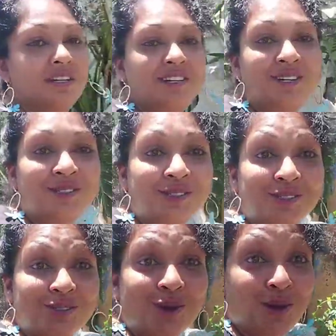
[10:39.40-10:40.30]
looks
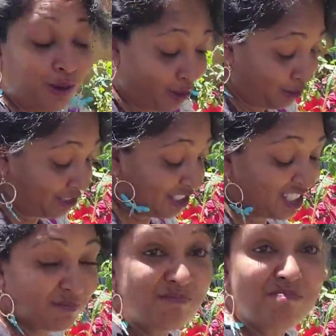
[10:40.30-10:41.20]
so good the
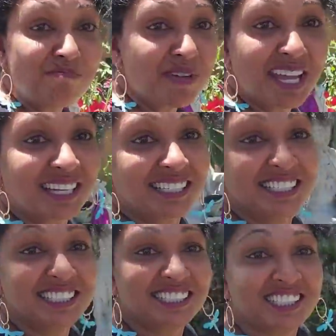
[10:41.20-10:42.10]
smell
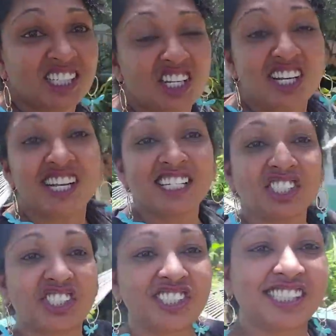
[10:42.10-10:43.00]
is
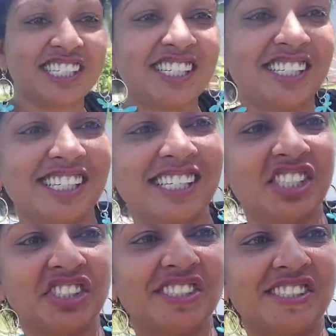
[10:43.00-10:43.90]
delicious
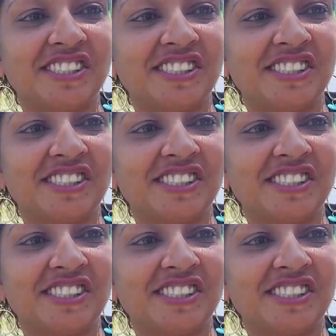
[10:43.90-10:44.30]
delicious